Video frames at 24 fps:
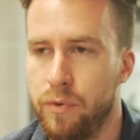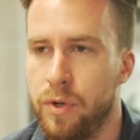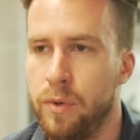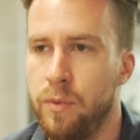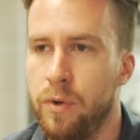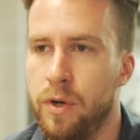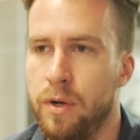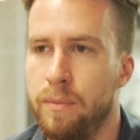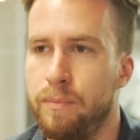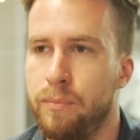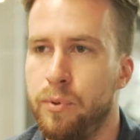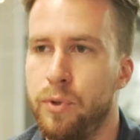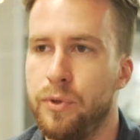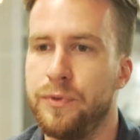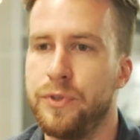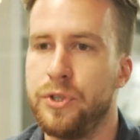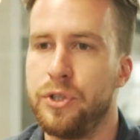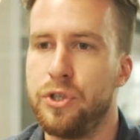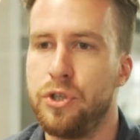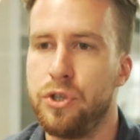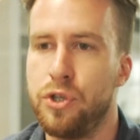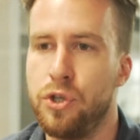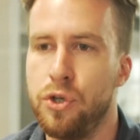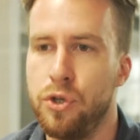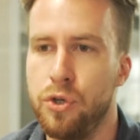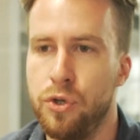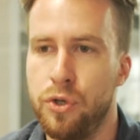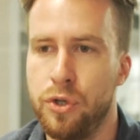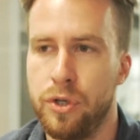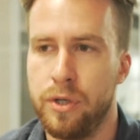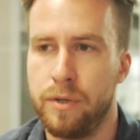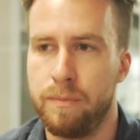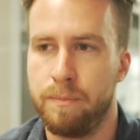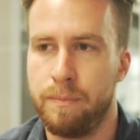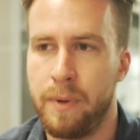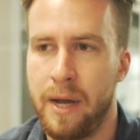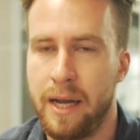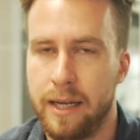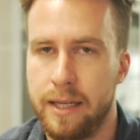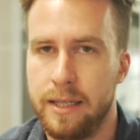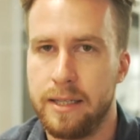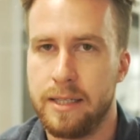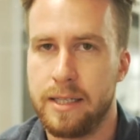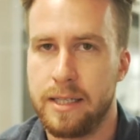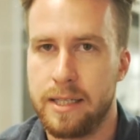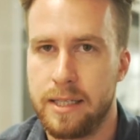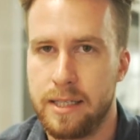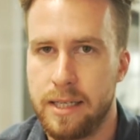We want to put the student back
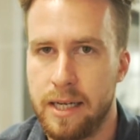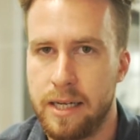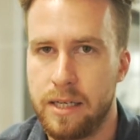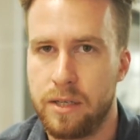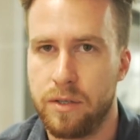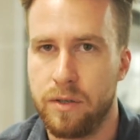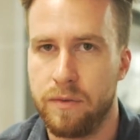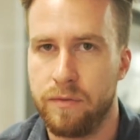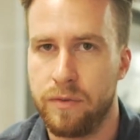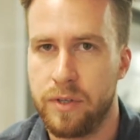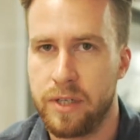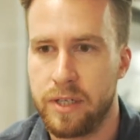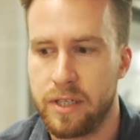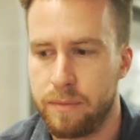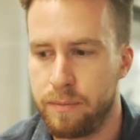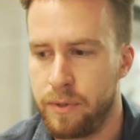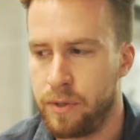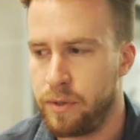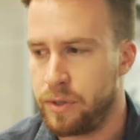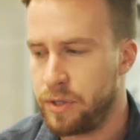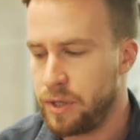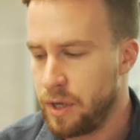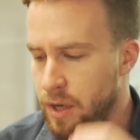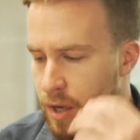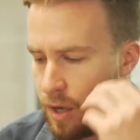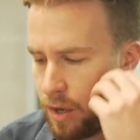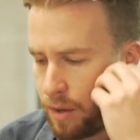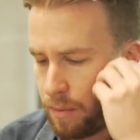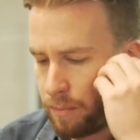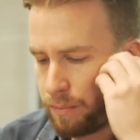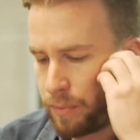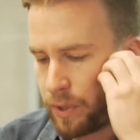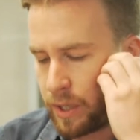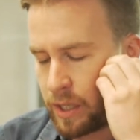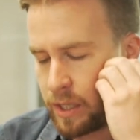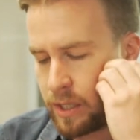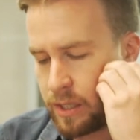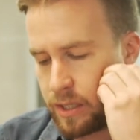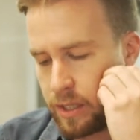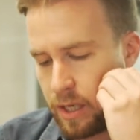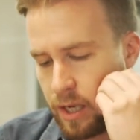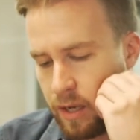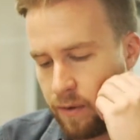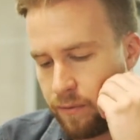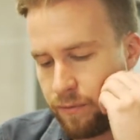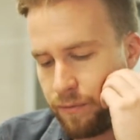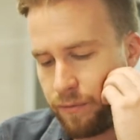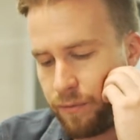in the center of the experience, because
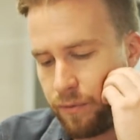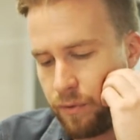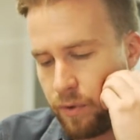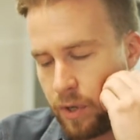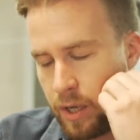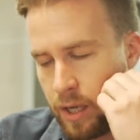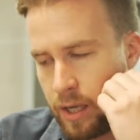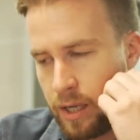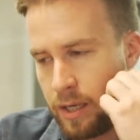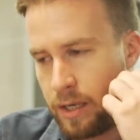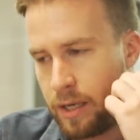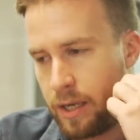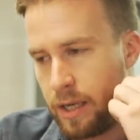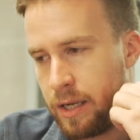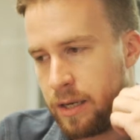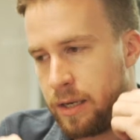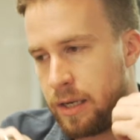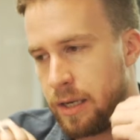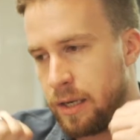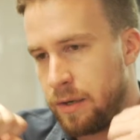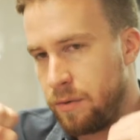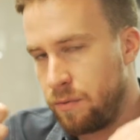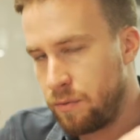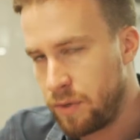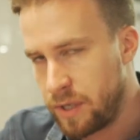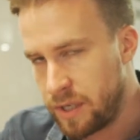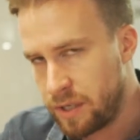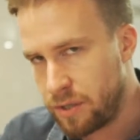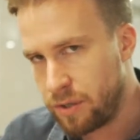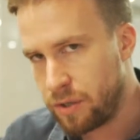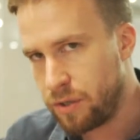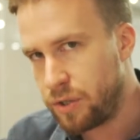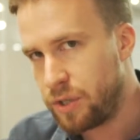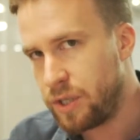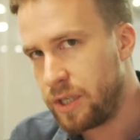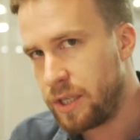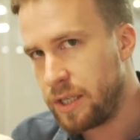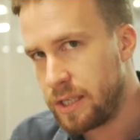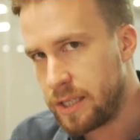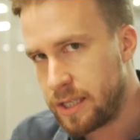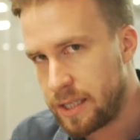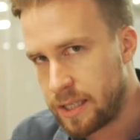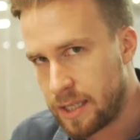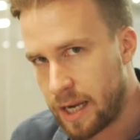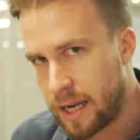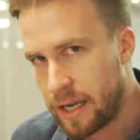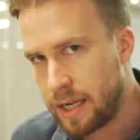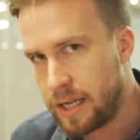if in researching and
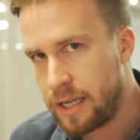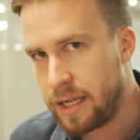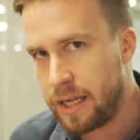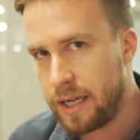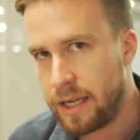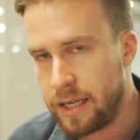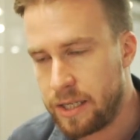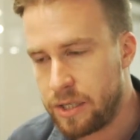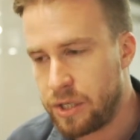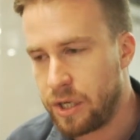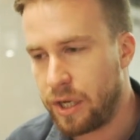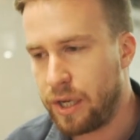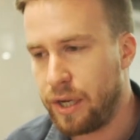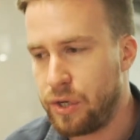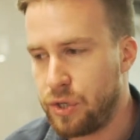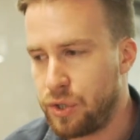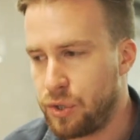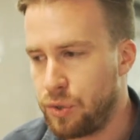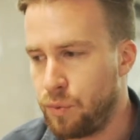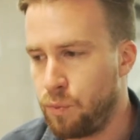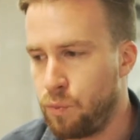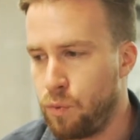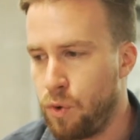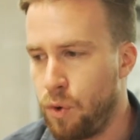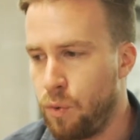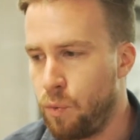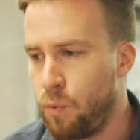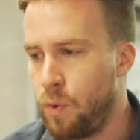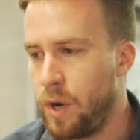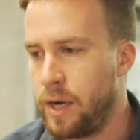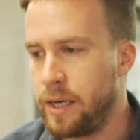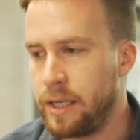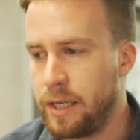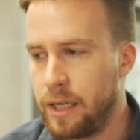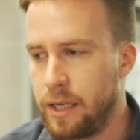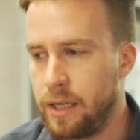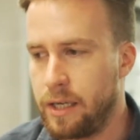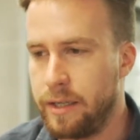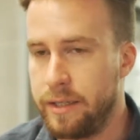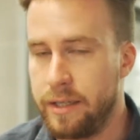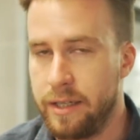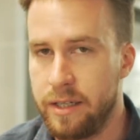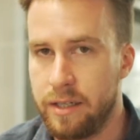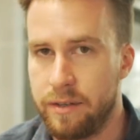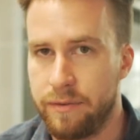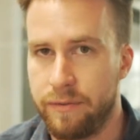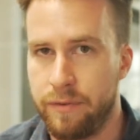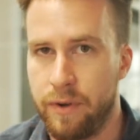studying education, what one can
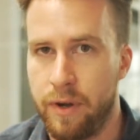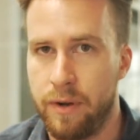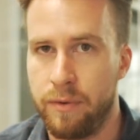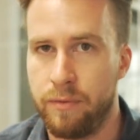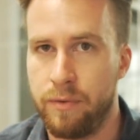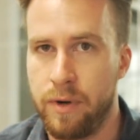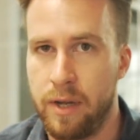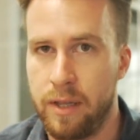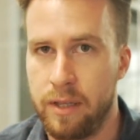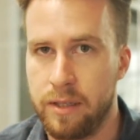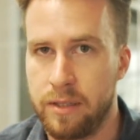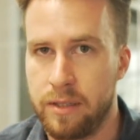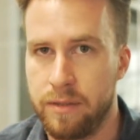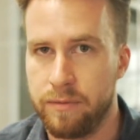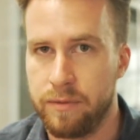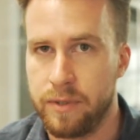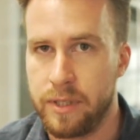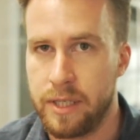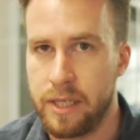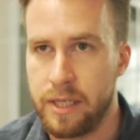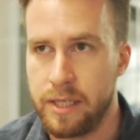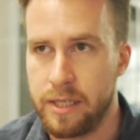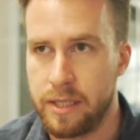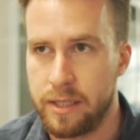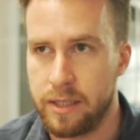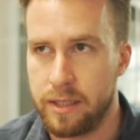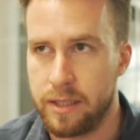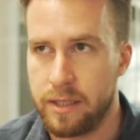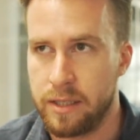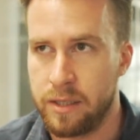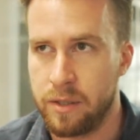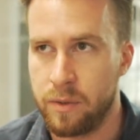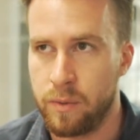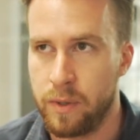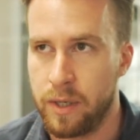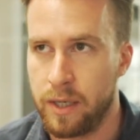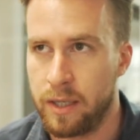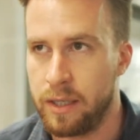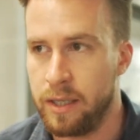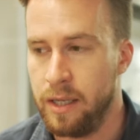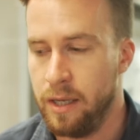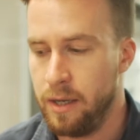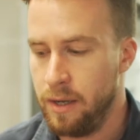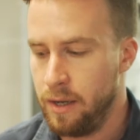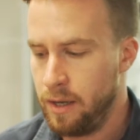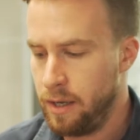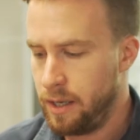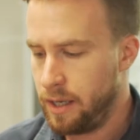identify relatively easily and quickly
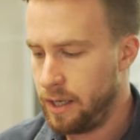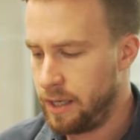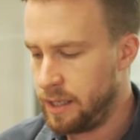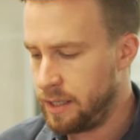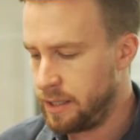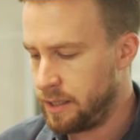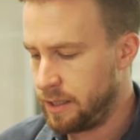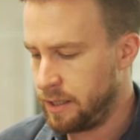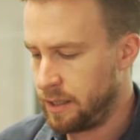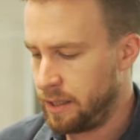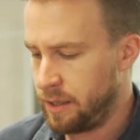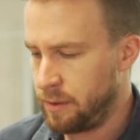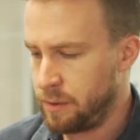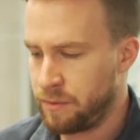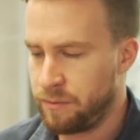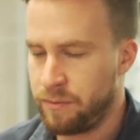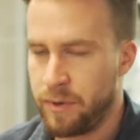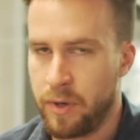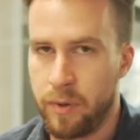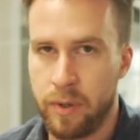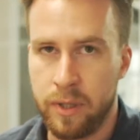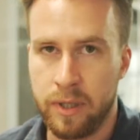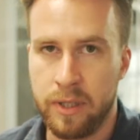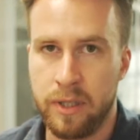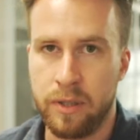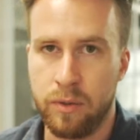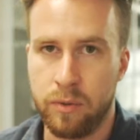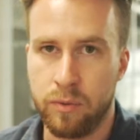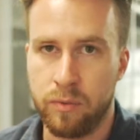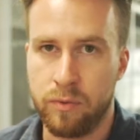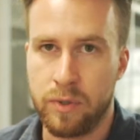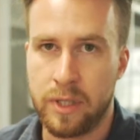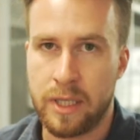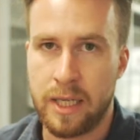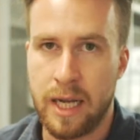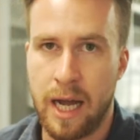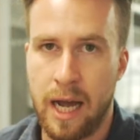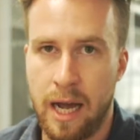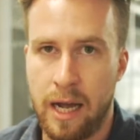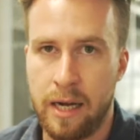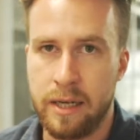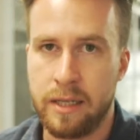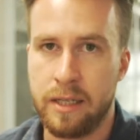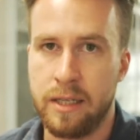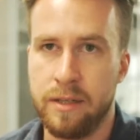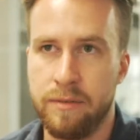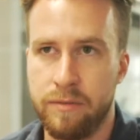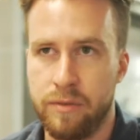is that there is very little
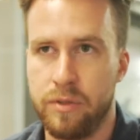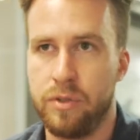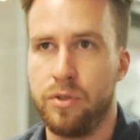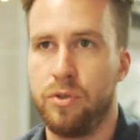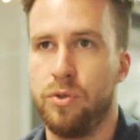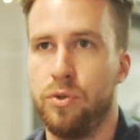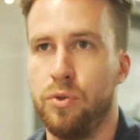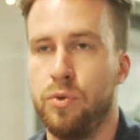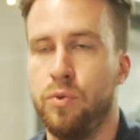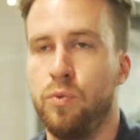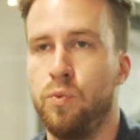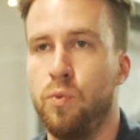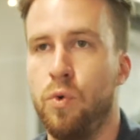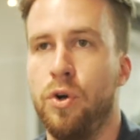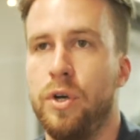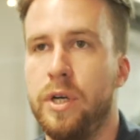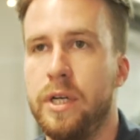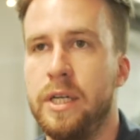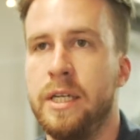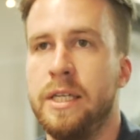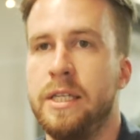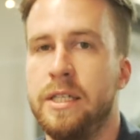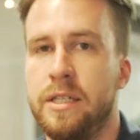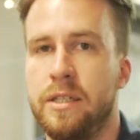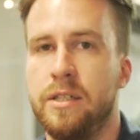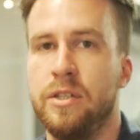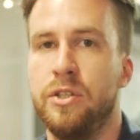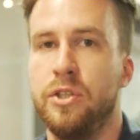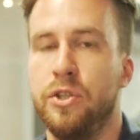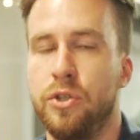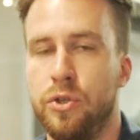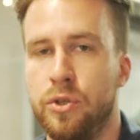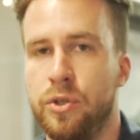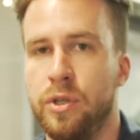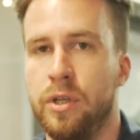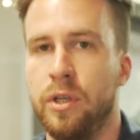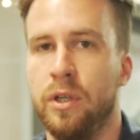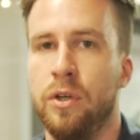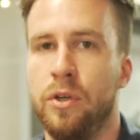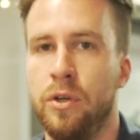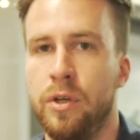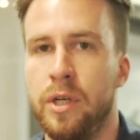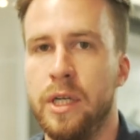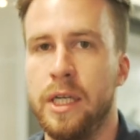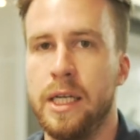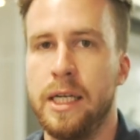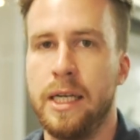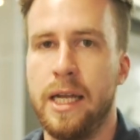regard given to what is the student
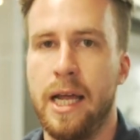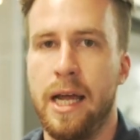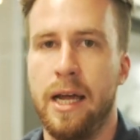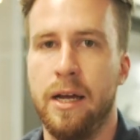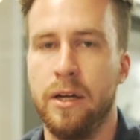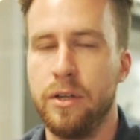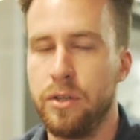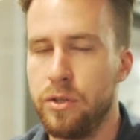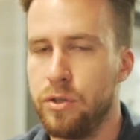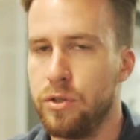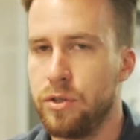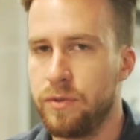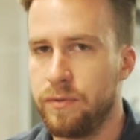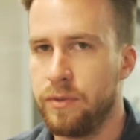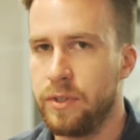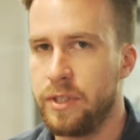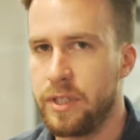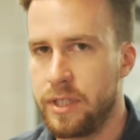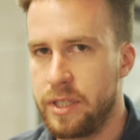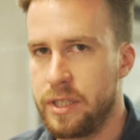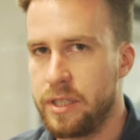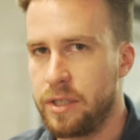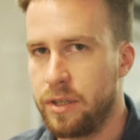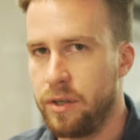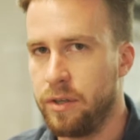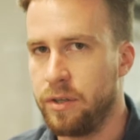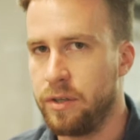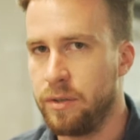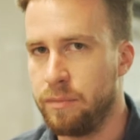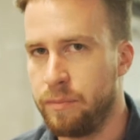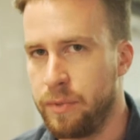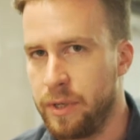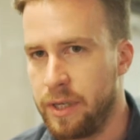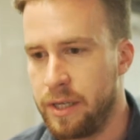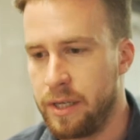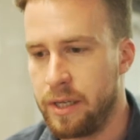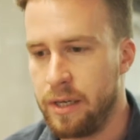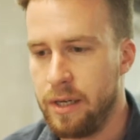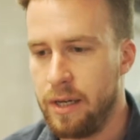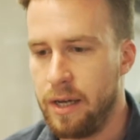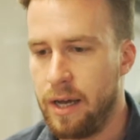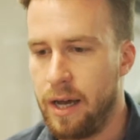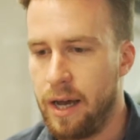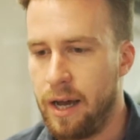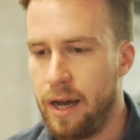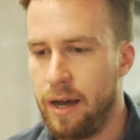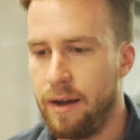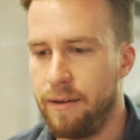learning and how useful is this going to be
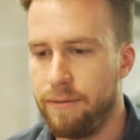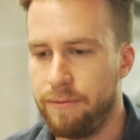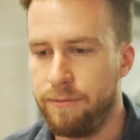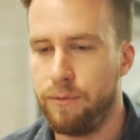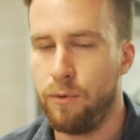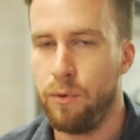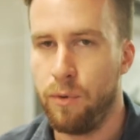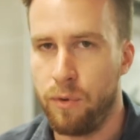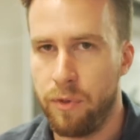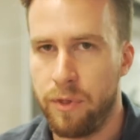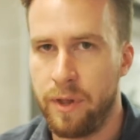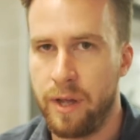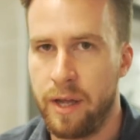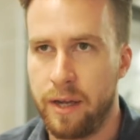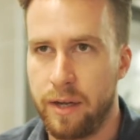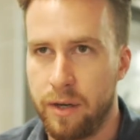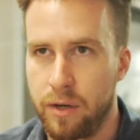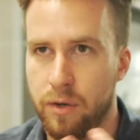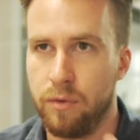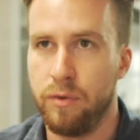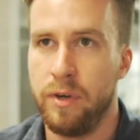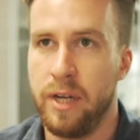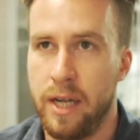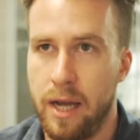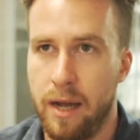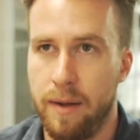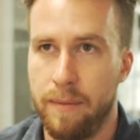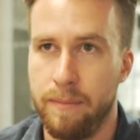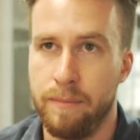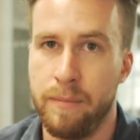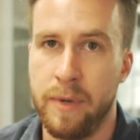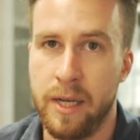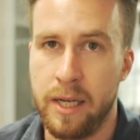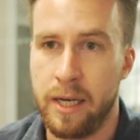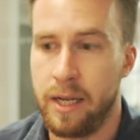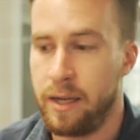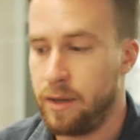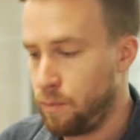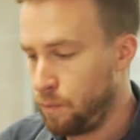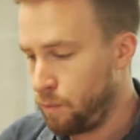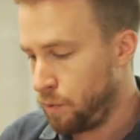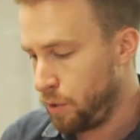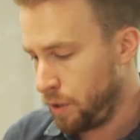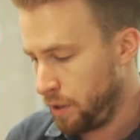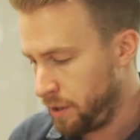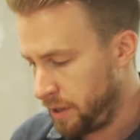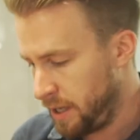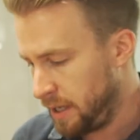for their career, meaning
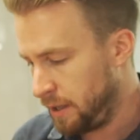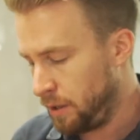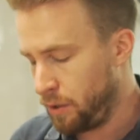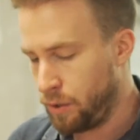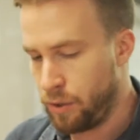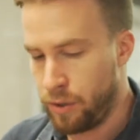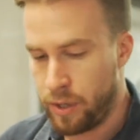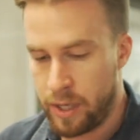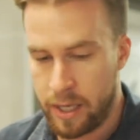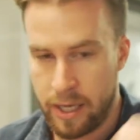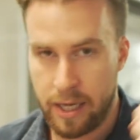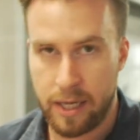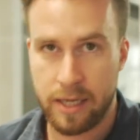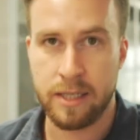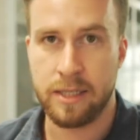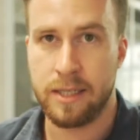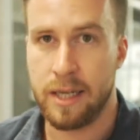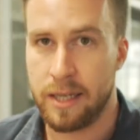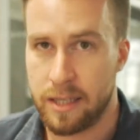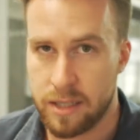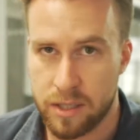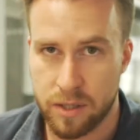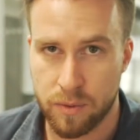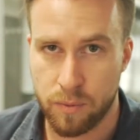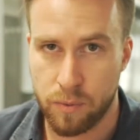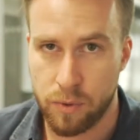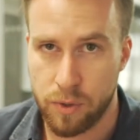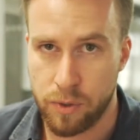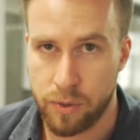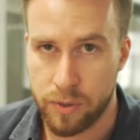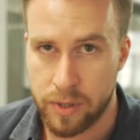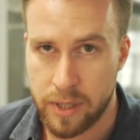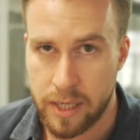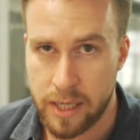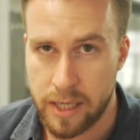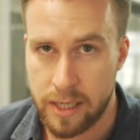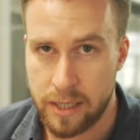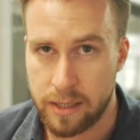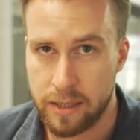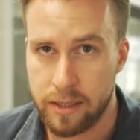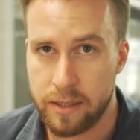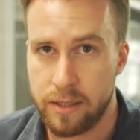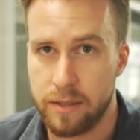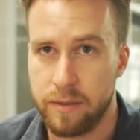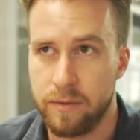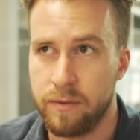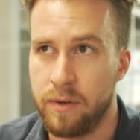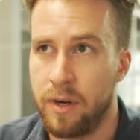what are they learning and does the world need
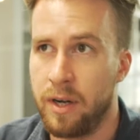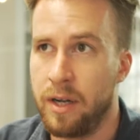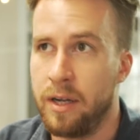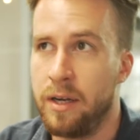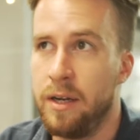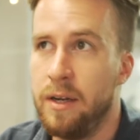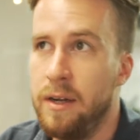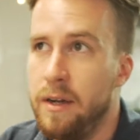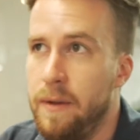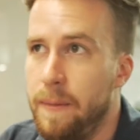it, right?